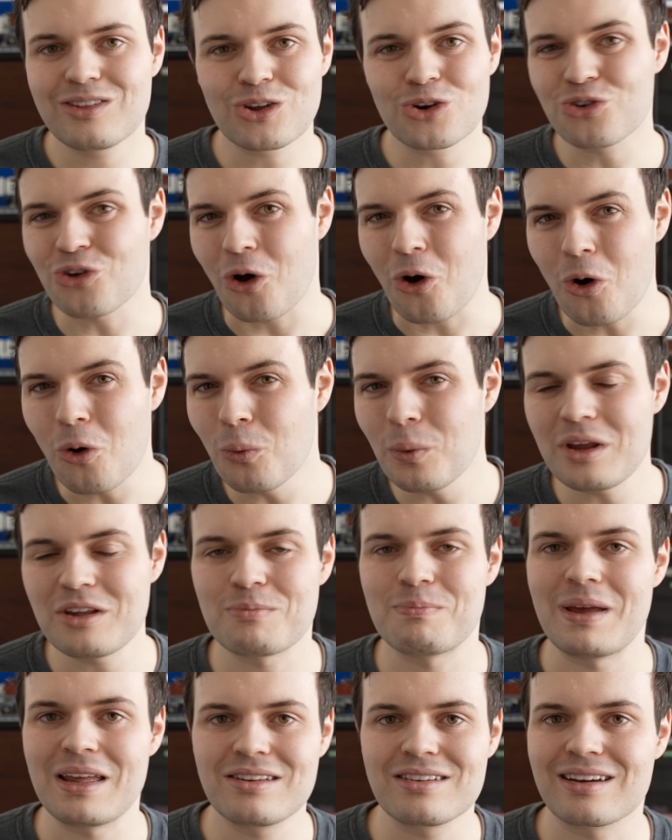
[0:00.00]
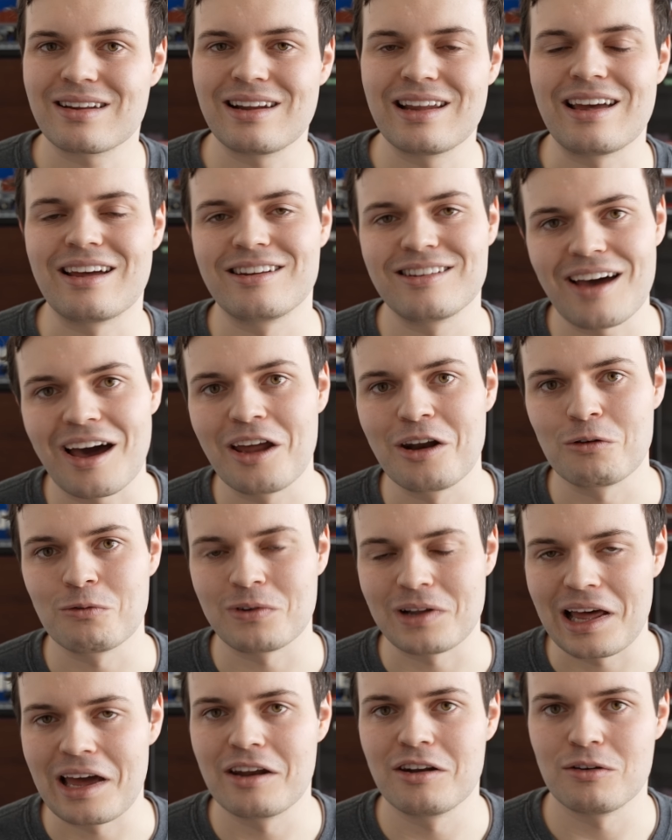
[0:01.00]
there's always basically a ton
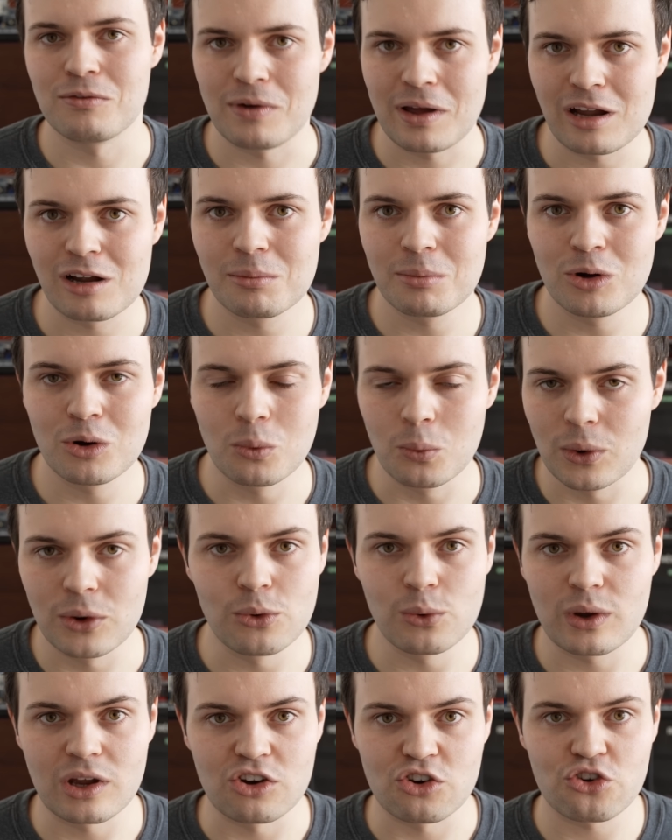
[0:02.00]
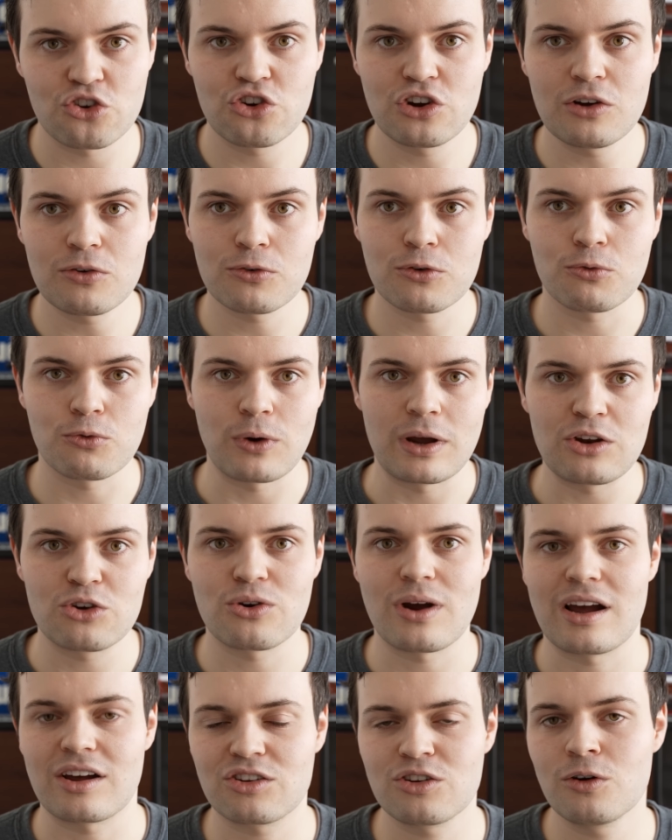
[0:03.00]
of land available where you can shift freight
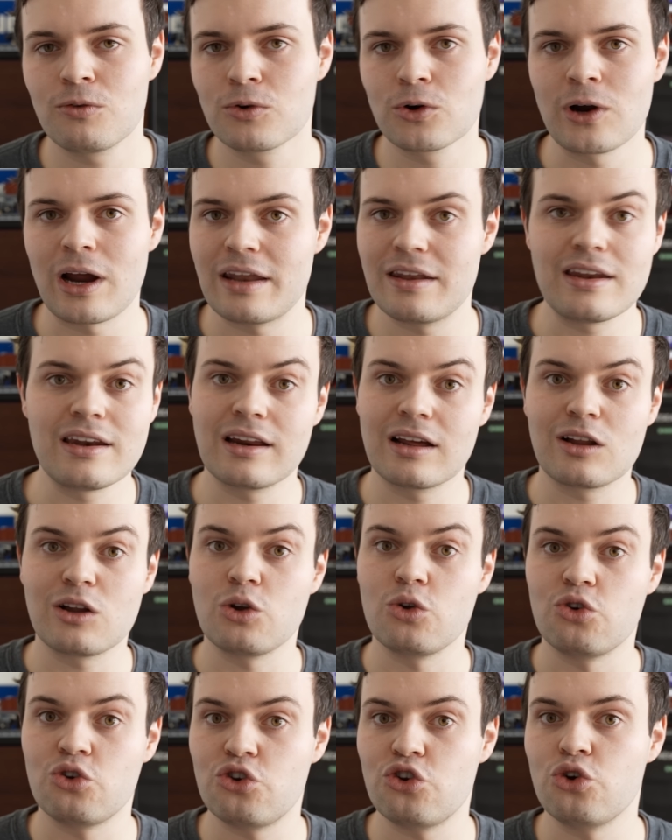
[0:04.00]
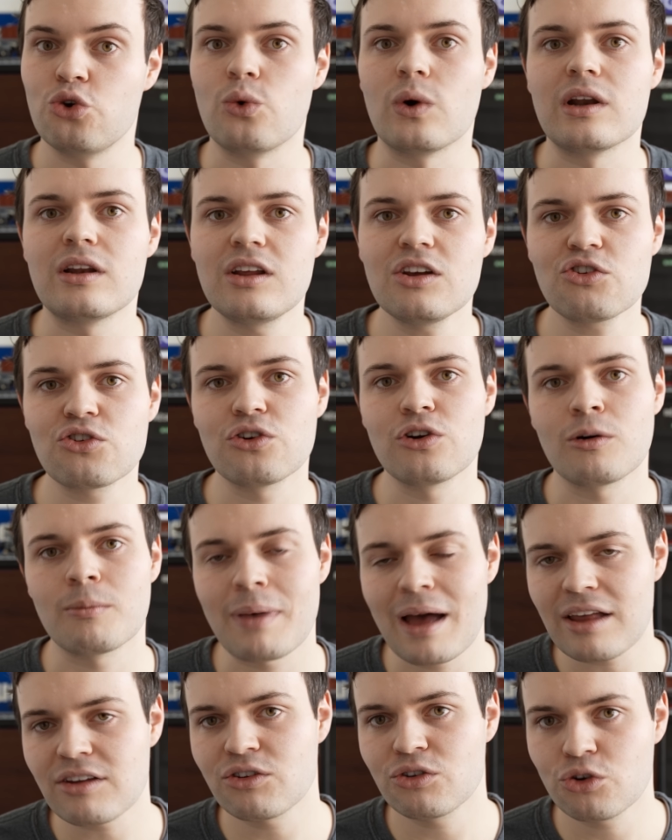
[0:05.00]
tracks over and then include two additional
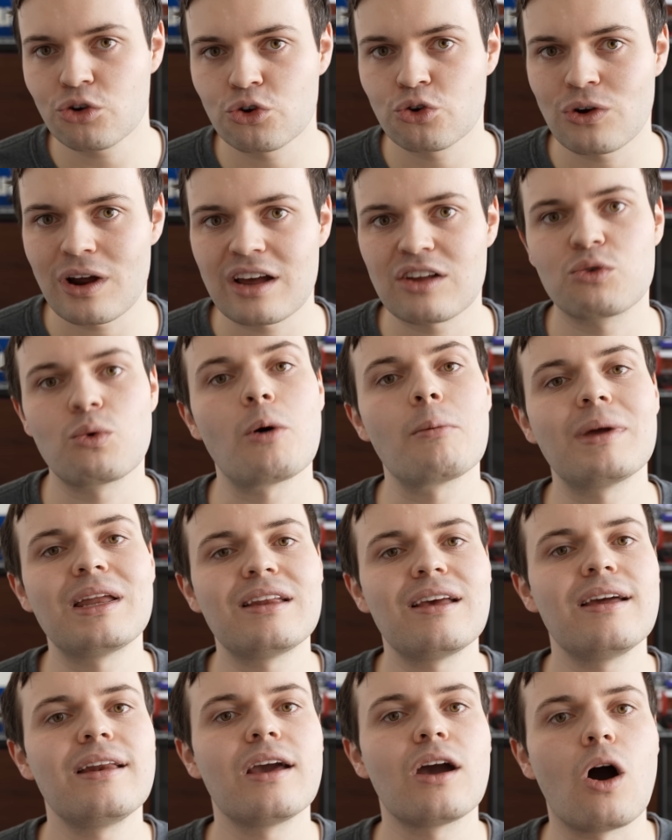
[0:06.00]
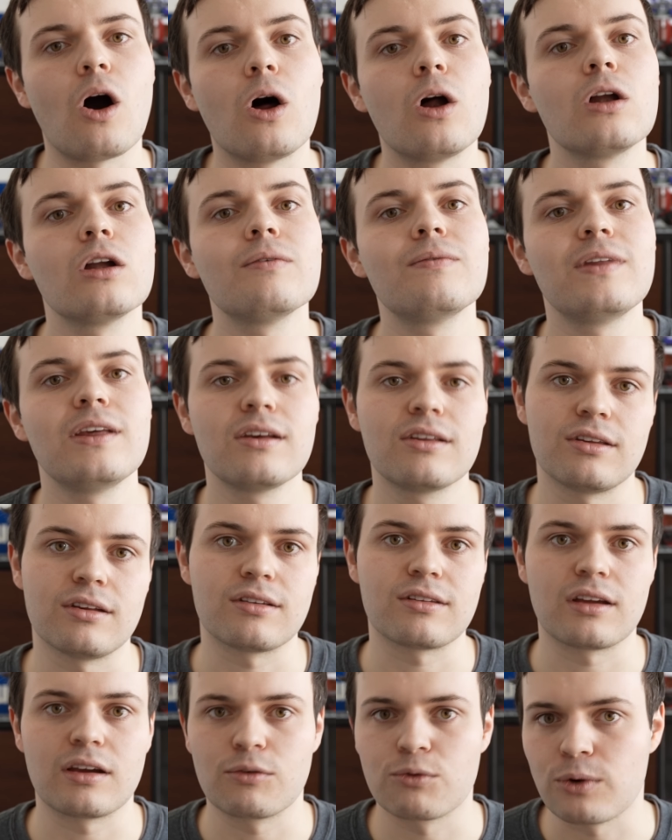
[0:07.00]
passenger tracks while maintaining all of the
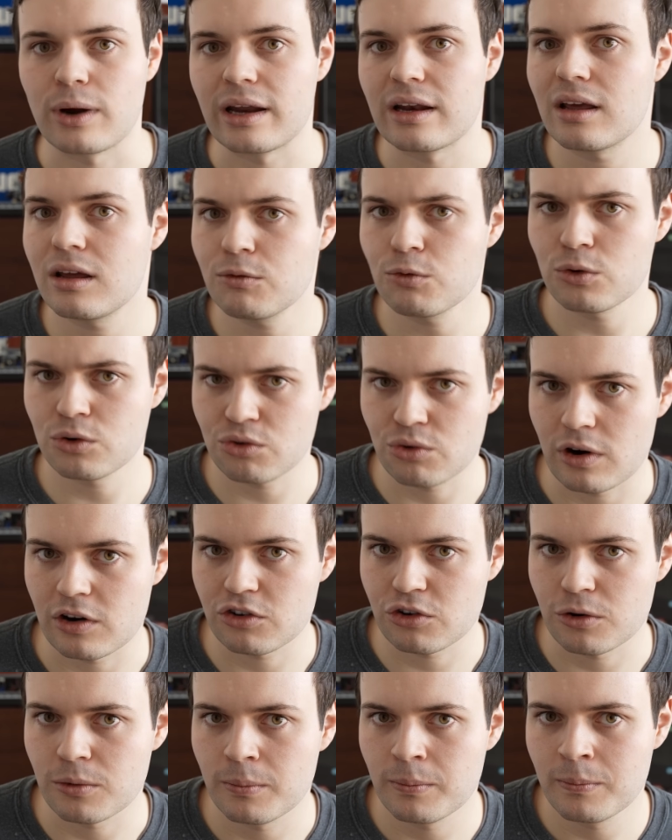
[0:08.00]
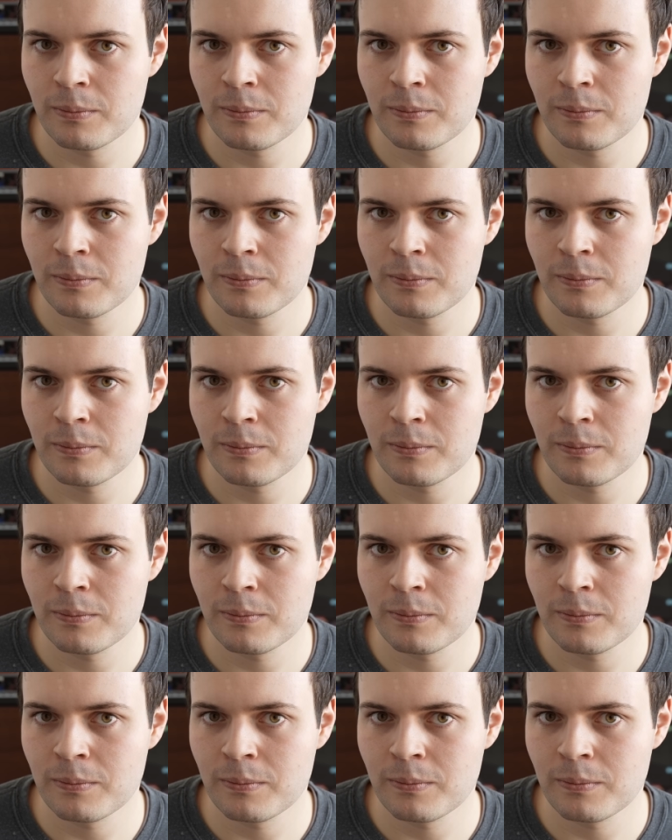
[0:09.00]
existing freight infrastructure.